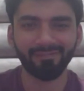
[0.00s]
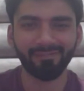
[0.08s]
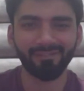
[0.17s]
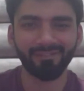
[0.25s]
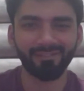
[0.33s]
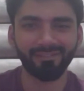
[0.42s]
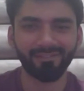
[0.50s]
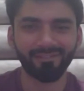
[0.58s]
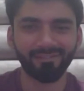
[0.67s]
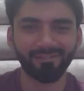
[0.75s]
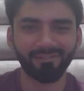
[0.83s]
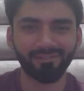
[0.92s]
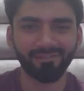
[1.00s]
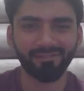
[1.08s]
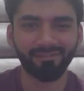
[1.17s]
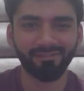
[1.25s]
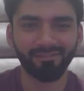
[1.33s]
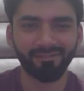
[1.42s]

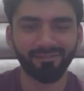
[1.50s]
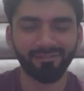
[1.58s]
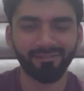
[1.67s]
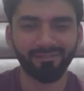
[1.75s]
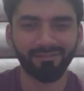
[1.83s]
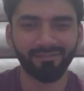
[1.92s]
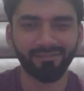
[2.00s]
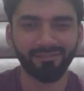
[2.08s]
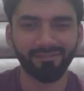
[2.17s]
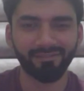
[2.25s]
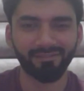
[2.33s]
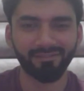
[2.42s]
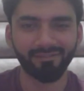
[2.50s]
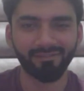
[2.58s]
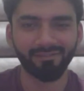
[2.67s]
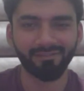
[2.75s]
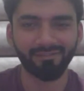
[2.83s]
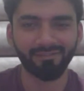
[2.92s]
No words are spoken by the person on screen.